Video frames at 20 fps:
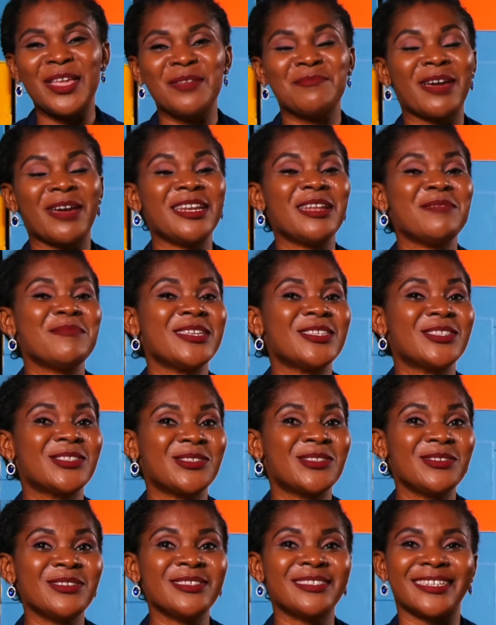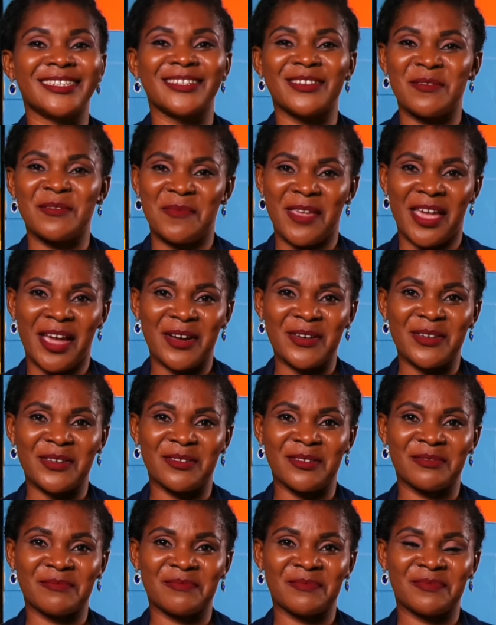My name is Susan
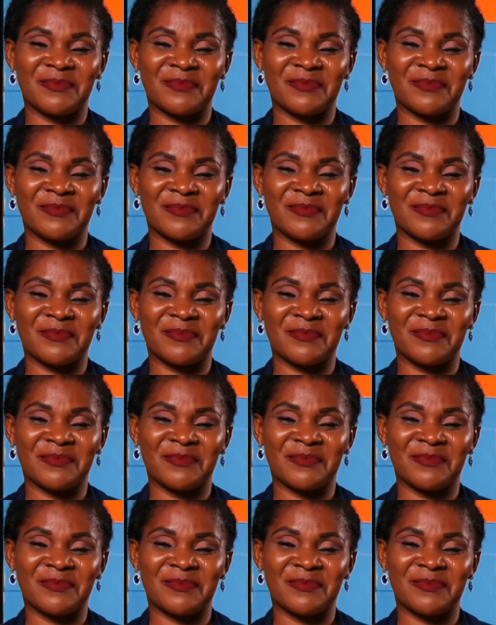Obiako.